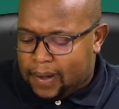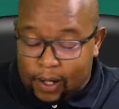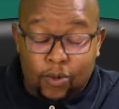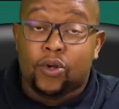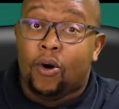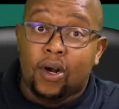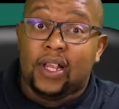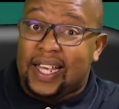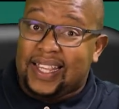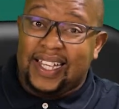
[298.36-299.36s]
And with all
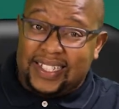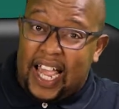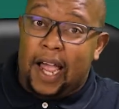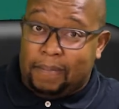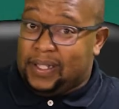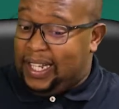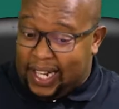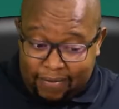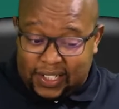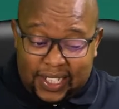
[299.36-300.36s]
of that that's happened that
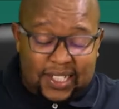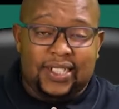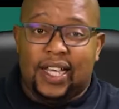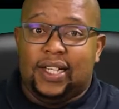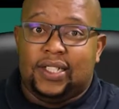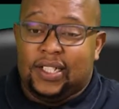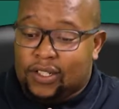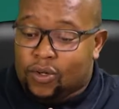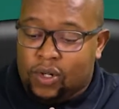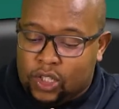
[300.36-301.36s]
I've just stated,
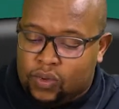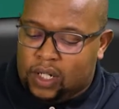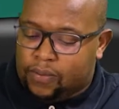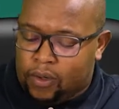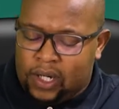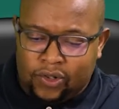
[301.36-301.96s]
he's only 24